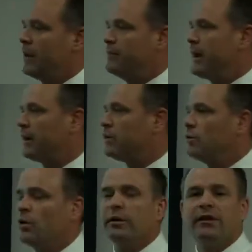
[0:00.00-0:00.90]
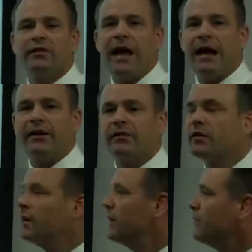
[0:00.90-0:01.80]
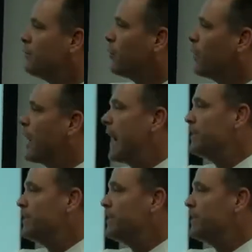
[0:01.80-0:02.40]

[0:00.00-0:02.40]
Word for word: and the medical only status for